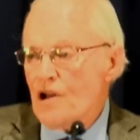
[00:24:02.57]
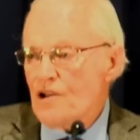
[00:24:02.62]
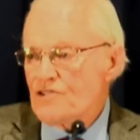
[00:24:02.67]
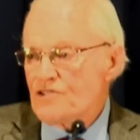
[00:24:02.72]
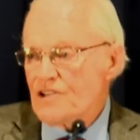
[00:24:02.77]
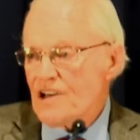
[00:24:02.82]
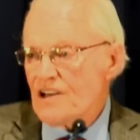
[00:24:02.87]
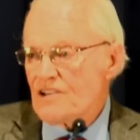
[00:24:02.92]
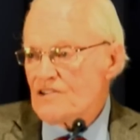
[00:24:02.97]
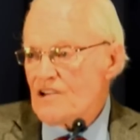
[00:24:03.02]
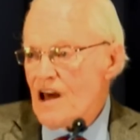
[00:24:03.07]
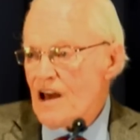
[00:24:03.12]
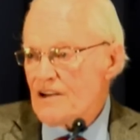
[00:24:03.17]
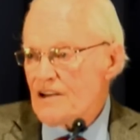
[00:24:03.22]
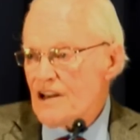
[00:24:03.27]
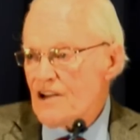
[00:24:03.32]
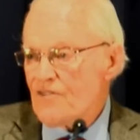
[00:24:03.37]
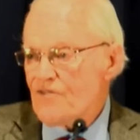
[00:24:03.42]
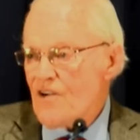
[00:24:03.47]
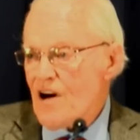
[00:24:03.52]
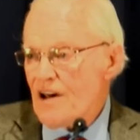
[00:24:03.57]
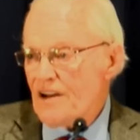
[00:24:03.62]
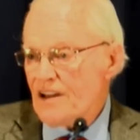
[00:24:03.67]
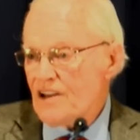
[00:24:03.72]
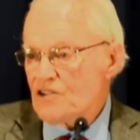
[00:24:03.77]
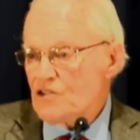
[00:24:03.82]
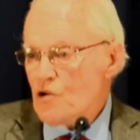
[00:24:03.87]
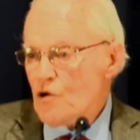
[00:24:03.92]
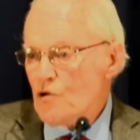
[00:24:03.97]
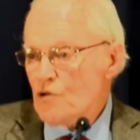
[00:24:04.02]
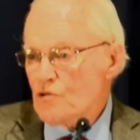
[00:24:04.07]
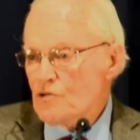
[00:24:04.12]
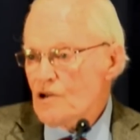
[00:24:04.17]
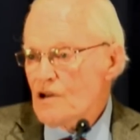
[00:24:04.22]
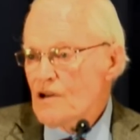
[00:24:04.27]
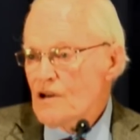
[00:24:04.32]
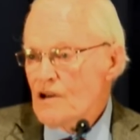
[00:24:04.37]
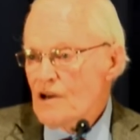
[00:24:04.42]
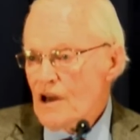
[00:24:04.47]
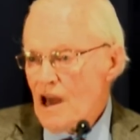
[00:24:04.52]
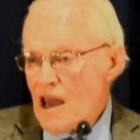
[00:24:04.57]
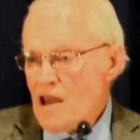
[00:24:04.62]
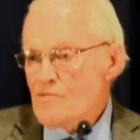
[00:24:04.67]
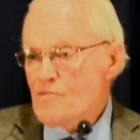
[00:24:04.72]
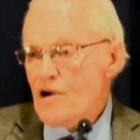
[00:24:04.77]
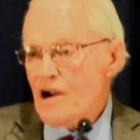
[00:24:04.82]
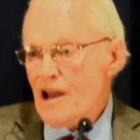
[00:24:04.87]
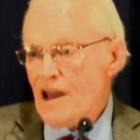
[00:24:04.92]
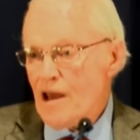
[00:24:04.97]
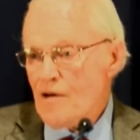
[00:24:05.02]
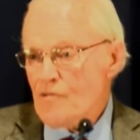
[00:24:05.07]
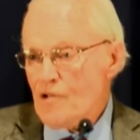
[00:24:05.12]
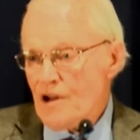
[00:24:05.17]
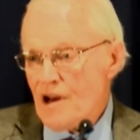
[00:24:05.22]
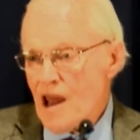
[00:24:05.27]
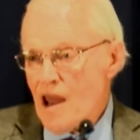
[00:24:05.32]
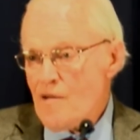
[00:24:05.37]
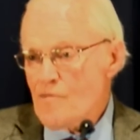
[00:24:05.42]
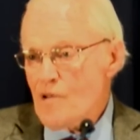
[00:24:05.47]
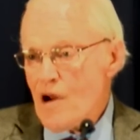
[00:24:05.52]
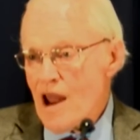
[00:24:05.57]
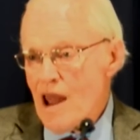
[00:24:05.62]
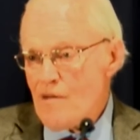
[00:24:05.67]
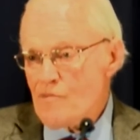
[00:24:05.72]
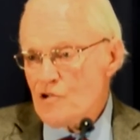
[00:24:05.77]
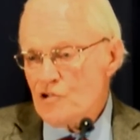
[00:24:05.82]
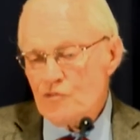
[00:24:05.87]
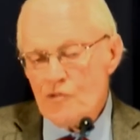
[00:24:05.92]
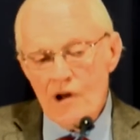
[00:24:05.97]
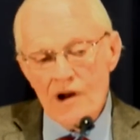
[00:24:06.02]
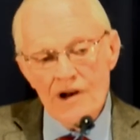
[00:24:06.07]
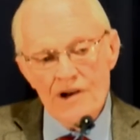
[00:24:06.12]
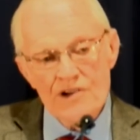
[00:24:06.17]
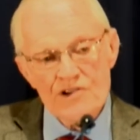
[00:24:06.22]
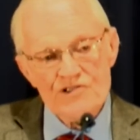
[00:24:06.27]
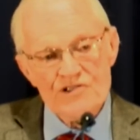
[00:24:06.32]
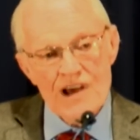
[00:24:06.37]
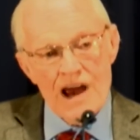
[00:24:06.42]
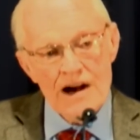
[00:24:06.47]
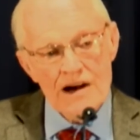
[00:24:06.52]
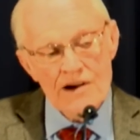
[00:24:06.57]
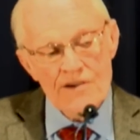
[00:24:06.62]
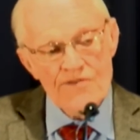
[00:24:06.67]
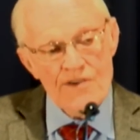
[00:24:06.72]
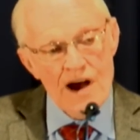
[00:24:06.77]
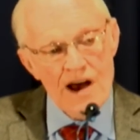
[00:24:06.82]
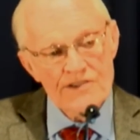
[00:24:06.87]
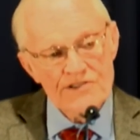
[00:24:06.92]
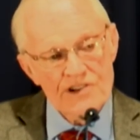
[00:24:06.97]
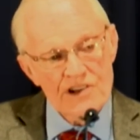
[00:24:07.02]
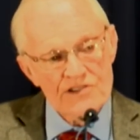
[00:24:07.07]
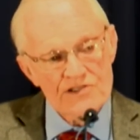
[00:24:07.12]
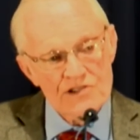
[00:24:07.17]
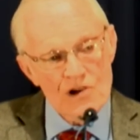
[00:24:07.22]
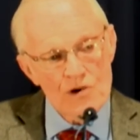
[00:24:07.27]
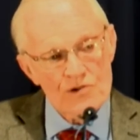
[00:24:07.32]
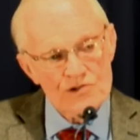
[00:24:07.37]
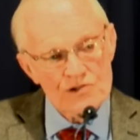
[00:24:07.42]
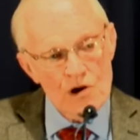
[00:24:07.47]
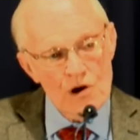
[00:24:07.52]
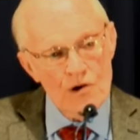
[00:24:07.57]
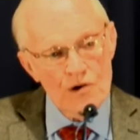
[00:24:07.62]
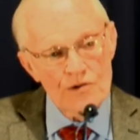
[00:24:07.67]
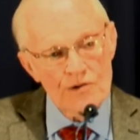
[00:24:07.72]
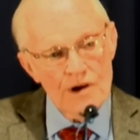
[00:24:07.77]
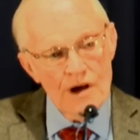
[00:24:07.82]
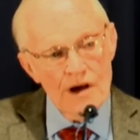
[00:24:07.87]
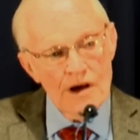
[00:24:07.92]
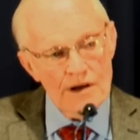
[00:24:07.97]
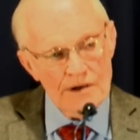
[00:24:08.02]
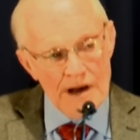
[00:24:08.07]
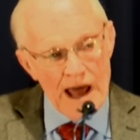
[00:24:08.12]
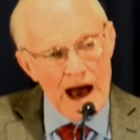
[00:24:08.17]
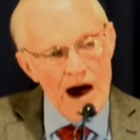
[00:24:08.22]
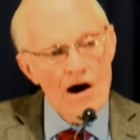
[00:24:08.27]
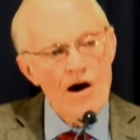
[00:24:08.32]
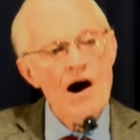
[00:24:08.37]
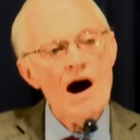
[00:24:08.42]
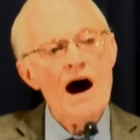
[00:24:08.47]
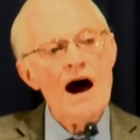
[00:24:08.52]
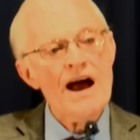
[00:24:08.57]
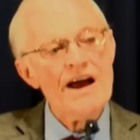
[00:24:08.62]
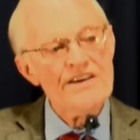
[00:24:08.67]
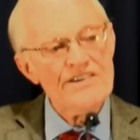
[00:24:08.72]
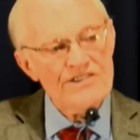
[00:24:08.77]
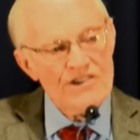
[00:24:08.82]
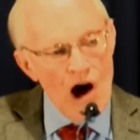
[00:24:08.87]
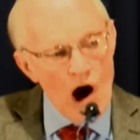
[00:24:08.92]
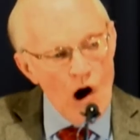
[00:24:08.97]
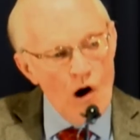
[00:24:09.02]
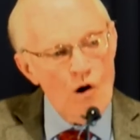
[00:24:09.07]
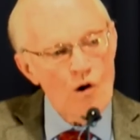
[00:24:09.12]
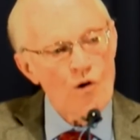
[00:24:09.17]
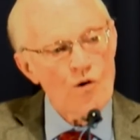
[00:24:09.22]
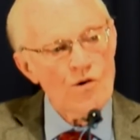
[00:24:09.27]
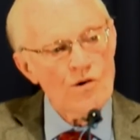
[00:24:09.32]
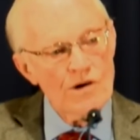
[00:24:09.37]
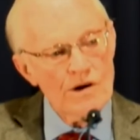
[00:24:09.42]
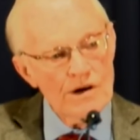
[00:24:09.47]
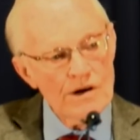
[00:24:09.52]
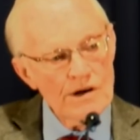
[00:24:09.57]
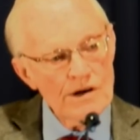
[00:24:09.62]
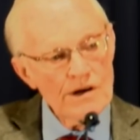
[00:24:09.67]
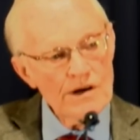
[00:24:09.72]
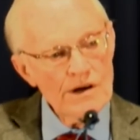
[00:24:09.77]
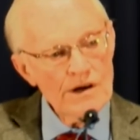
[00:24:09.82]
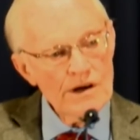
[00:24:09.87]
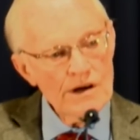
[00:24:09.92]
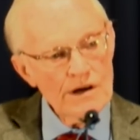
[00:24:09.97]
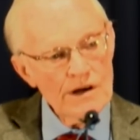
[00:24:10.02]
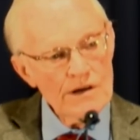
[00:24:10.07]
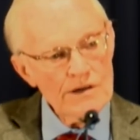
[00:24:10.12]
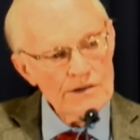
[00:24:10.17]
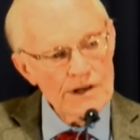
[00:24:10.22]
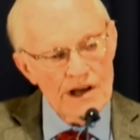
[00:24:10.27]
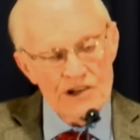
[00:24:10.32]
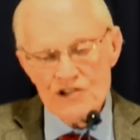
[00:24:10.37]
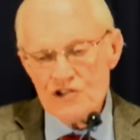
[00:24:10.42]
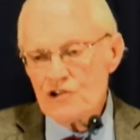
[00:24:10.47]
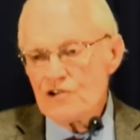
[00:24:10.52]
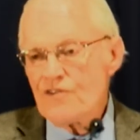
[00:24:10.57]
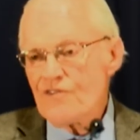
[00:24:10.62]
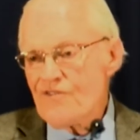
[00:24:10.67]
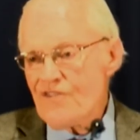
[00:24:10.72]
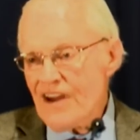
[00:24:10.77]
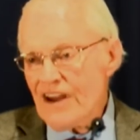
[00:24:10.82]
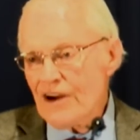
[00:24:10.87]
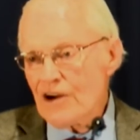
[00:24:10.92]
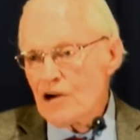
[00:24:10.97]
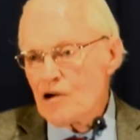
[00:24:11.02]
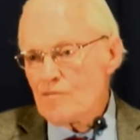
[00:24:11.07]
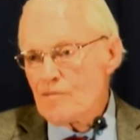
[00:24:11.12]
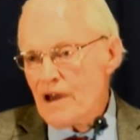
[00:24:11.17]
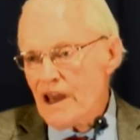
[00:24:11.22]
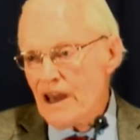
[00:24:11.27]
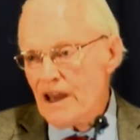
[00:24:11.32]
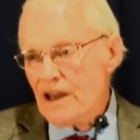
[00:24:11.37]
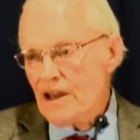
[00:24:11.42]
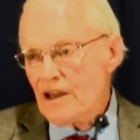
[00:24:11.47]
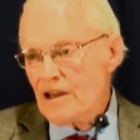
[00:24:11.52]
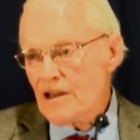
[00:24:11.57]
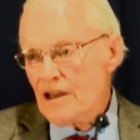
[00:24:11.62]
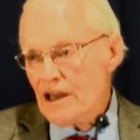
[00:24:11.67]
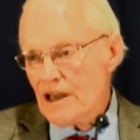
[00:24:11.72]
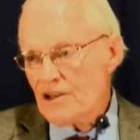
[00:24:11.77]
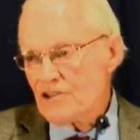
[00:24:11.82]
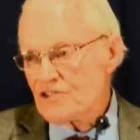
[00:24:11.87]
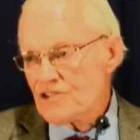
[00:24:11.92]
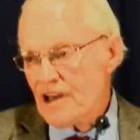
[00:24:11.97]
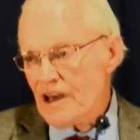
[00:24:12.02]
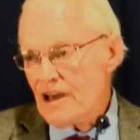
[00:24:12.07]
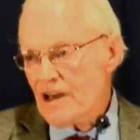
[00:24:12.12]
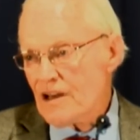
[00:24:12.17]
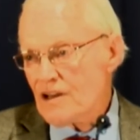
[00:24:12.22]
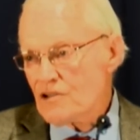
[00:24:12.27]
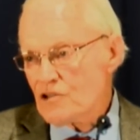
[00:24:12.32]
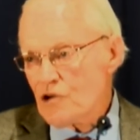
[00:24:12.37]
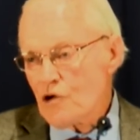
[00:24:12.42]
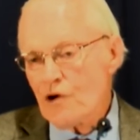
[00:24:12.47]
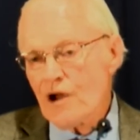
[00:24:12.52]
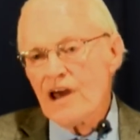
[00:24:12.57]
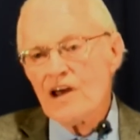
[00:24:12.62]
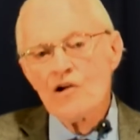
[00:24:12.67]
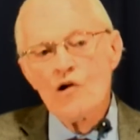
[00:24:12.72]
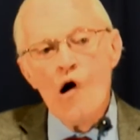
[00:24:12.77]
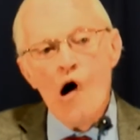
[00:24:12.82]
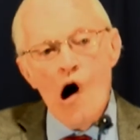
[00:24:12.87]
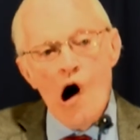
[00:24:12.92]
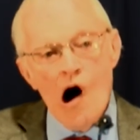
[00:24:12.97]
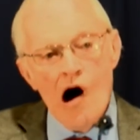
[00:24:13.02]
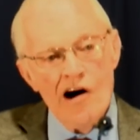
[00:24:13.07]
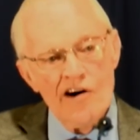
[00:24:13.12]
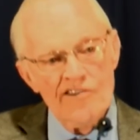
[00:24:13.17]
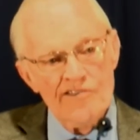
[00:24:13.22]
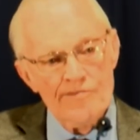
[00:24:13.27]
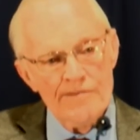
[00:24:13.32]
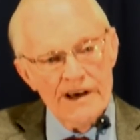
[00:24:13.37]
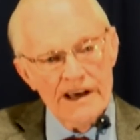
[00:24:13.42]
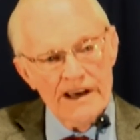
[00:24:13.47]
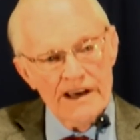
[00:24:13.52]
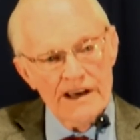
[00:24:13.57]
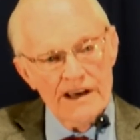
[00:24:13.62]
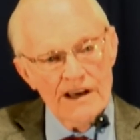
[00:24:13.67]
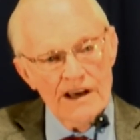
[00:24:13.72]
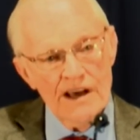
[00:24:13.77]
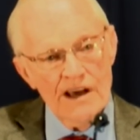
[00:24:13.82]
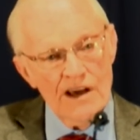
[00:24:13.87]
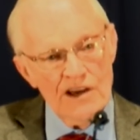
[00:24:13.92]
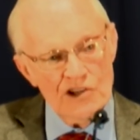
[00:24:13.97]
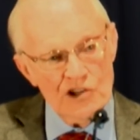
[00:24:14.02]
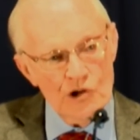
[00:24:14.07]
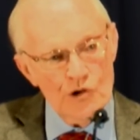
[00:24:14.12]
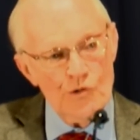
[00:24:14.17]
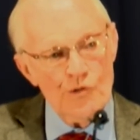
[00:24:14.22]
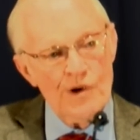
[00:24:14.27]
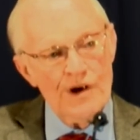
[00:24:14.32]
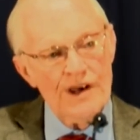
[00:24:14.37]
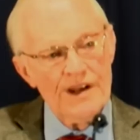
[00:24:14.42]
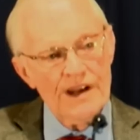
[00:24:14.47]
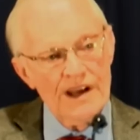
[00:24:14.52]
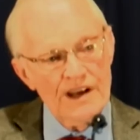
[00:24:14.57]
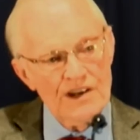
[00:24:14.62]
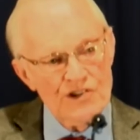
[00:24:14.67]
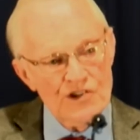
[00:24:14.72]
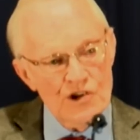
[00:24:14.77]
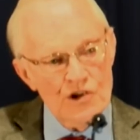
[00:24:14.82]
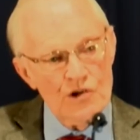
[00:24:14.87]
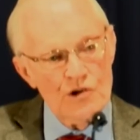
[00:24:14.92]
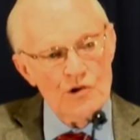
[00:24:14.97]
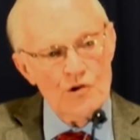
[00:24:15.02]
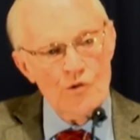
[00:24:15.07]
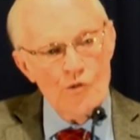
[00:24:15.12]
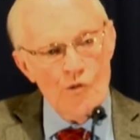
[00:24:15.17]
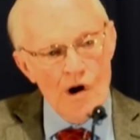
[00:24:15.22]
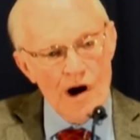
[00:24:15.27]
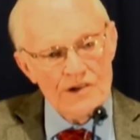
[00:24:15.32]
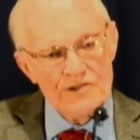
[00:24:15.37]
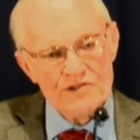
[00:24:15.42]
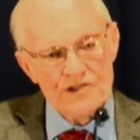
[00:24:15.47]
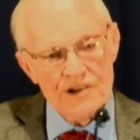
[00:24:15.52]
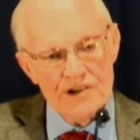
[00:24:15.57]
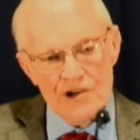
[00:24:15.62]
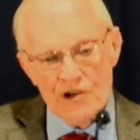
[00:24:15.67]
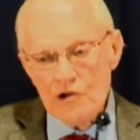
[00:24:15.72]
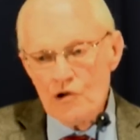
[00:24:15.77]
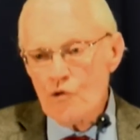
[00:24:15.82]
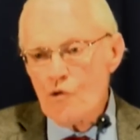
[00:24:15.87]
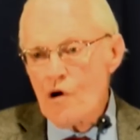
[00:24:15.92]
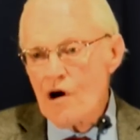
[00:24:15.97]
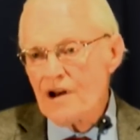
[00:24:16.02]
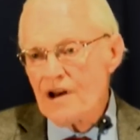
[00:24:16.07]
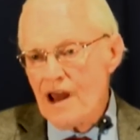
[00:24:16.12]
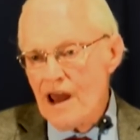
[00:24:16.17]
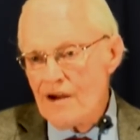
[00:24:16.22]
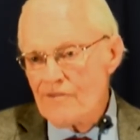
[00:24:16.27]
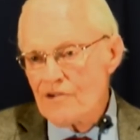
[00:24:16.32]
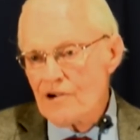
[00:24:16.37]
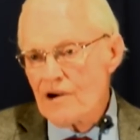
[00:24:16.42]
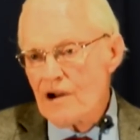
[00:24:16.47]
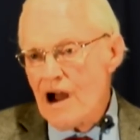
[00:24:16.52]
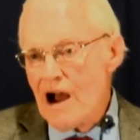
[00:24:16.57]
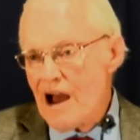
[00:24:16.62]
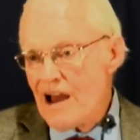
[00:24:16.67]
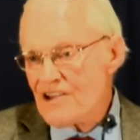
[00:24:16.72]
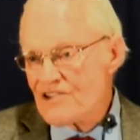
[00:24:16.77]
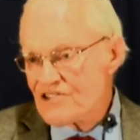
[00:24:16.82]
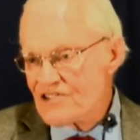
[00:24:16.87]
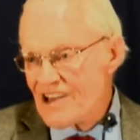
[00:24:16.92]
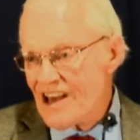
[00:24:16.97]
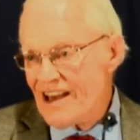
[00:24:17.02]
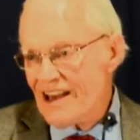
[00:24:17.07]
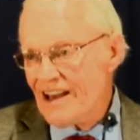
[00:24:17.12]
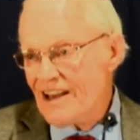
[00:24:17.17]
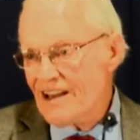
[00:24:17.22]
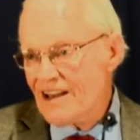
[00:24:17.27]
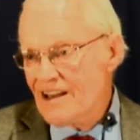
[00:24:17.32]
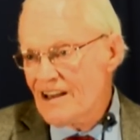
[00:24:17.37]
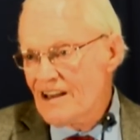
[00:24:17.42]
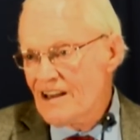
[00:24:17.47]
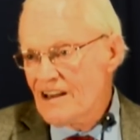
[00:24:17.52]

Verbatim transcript: He says, like He finally told Abraham when Abraham was willing to sacrifice his son. Now I know that you fear me, He said. You're in awe of me you really do want to do whatever I say.